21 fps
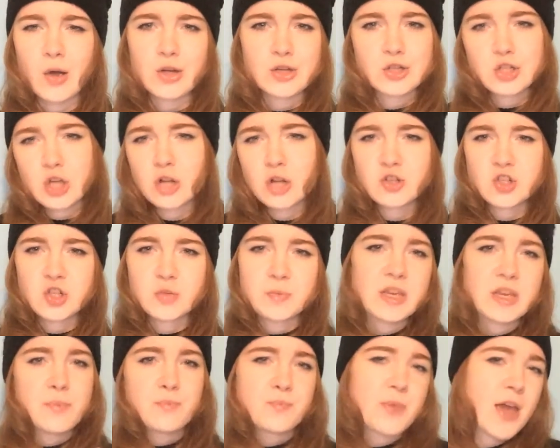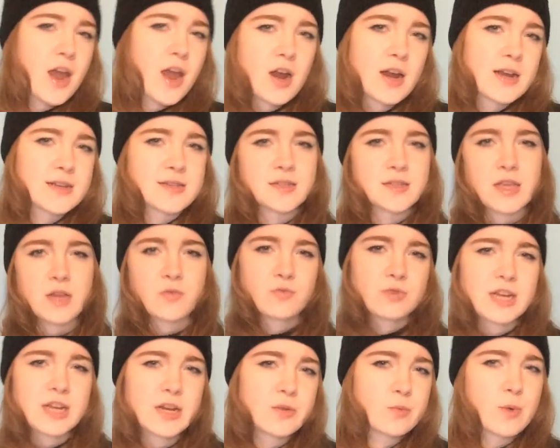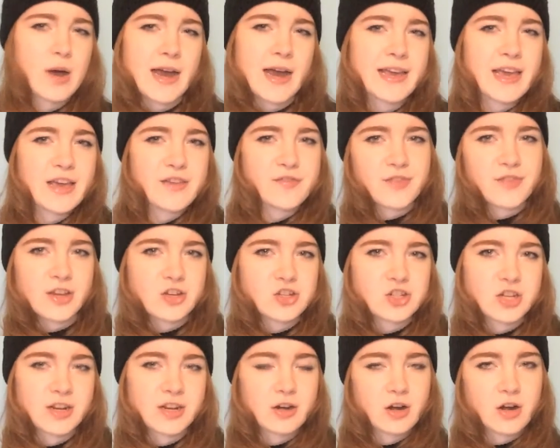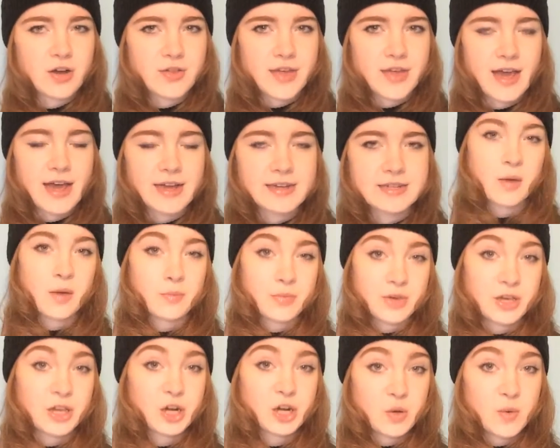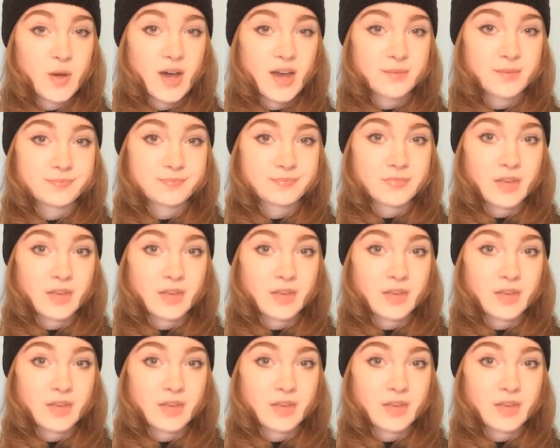adults should be embarrassed that they read YA fiction and all that. But you know what?